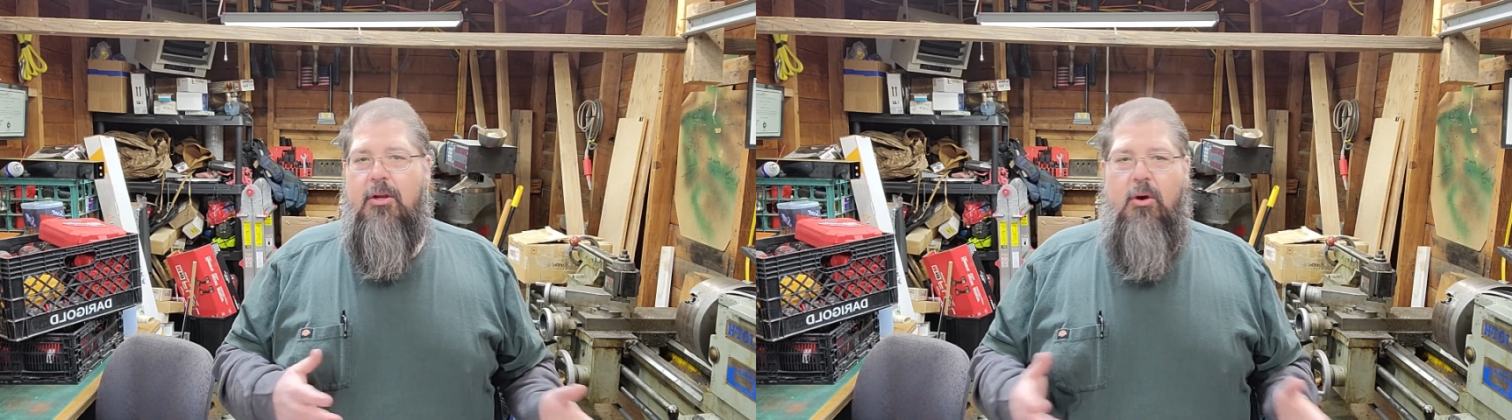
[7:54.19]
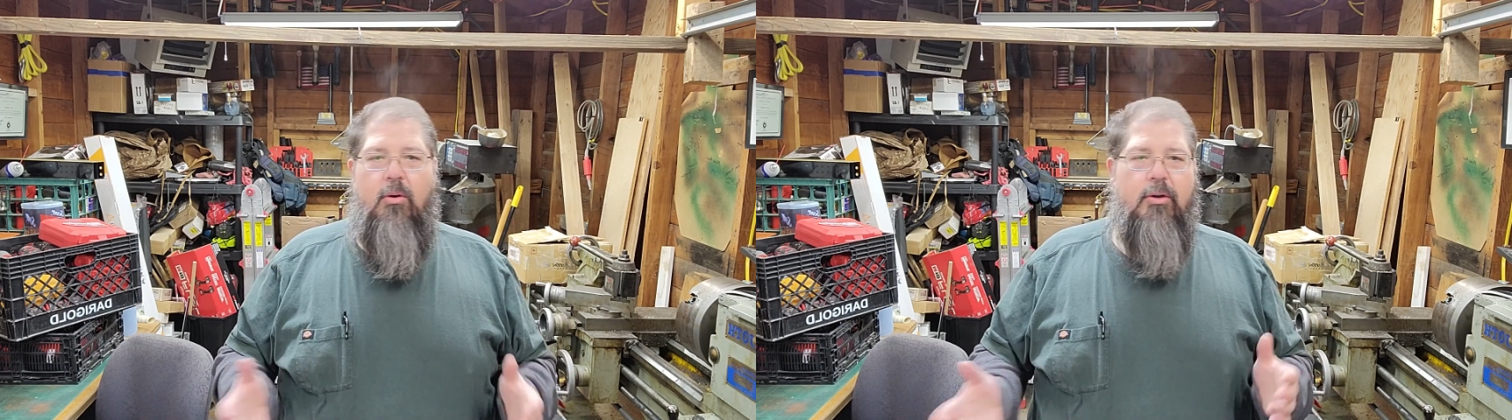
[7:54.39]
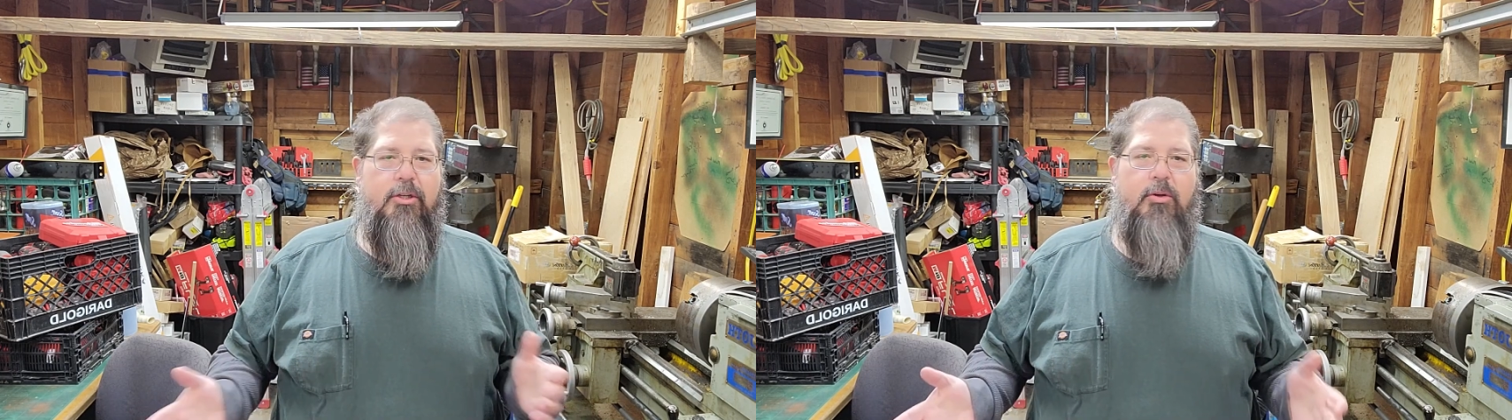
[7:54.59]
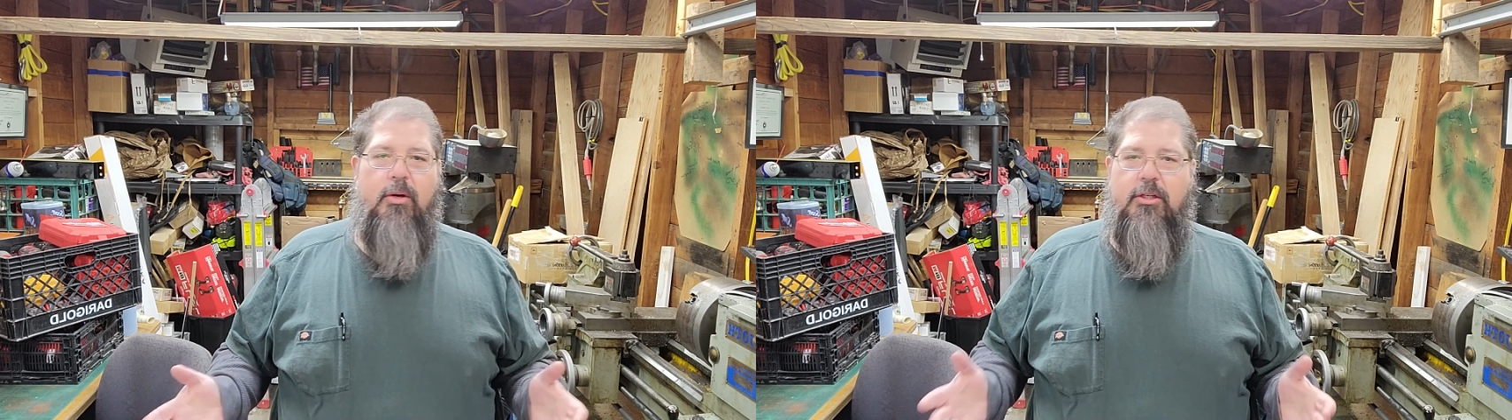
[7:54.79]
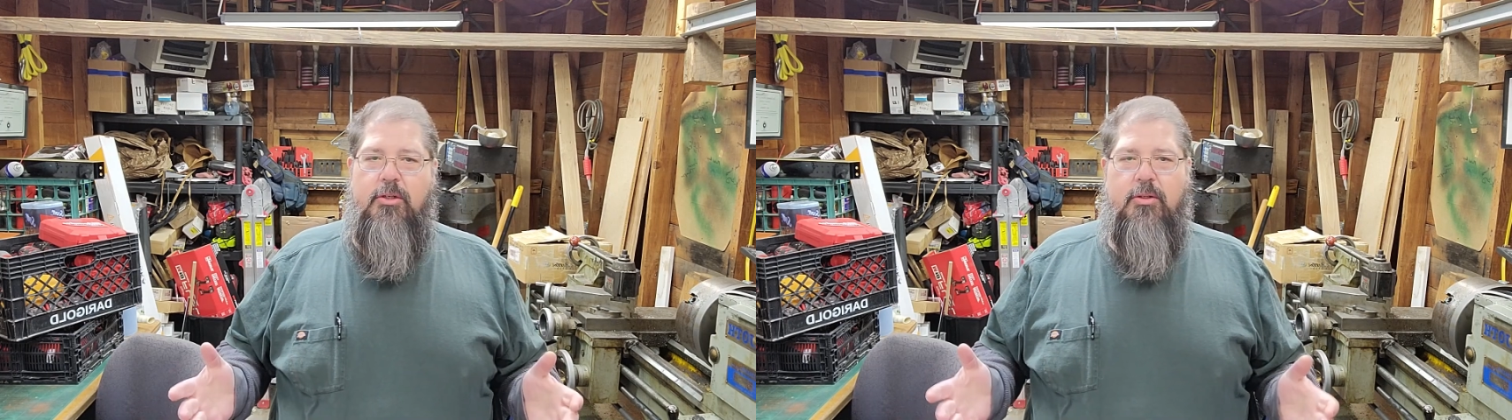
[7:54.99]
goal or
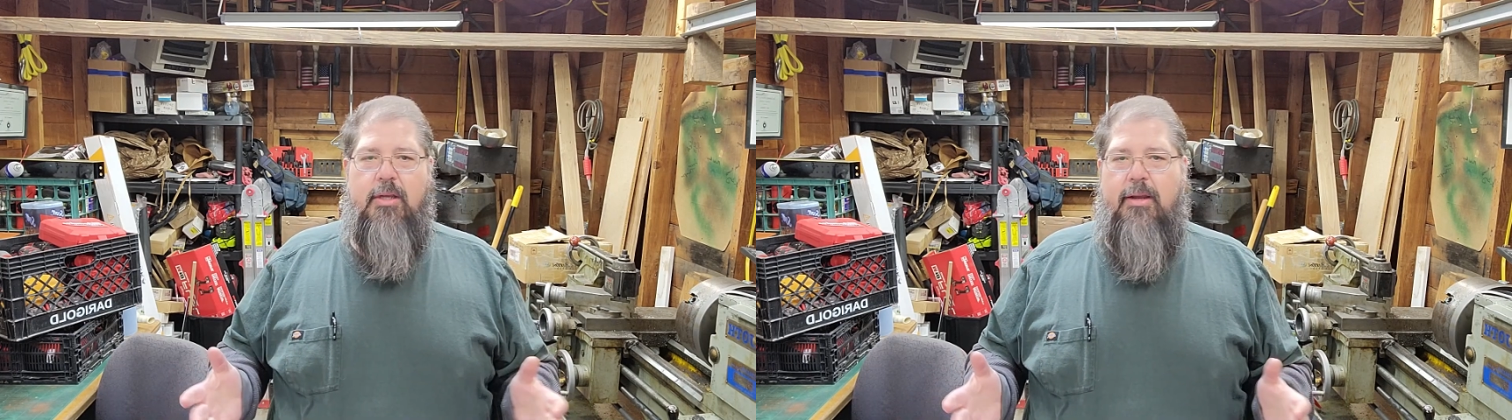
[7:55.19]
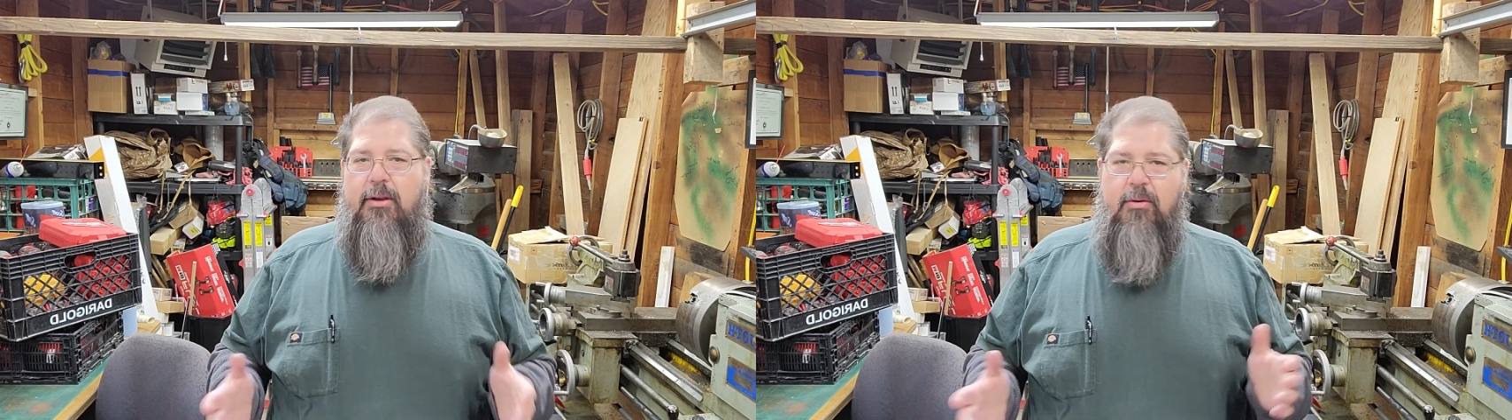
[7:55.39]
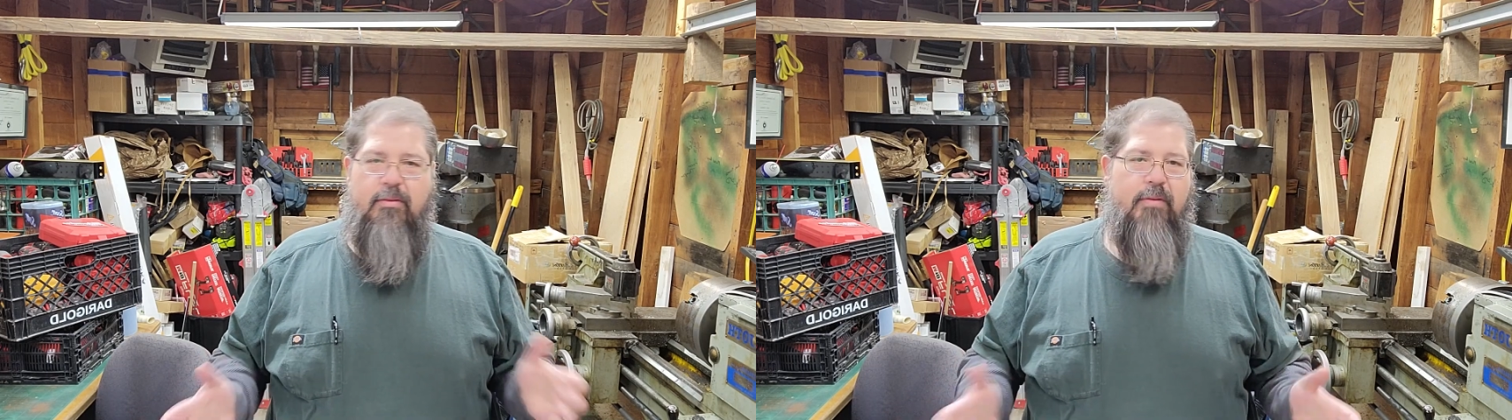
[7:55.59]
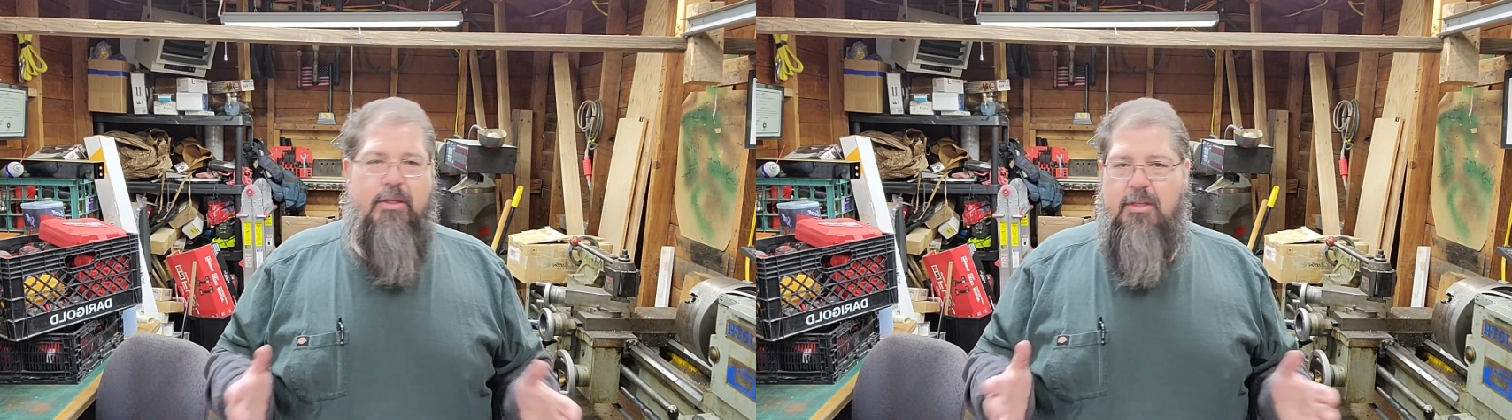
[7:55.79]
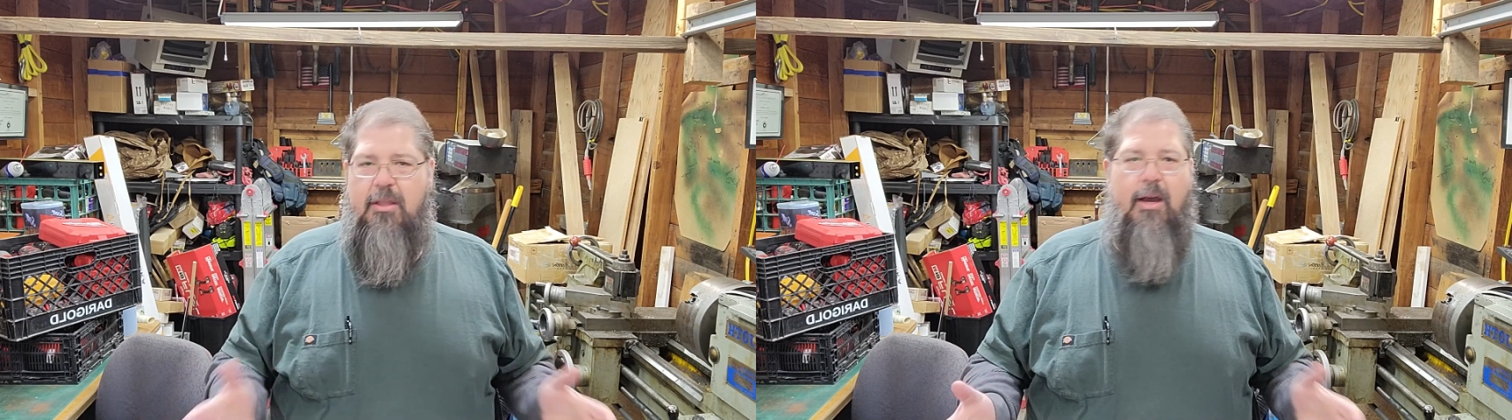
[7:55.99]
source, so it's like I don't
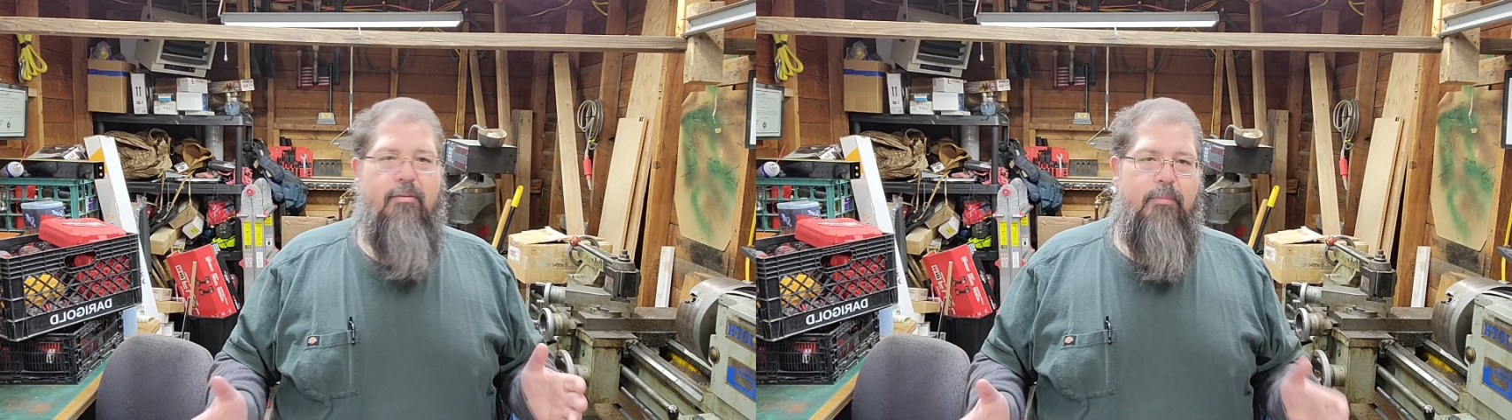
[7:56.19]
invest a lot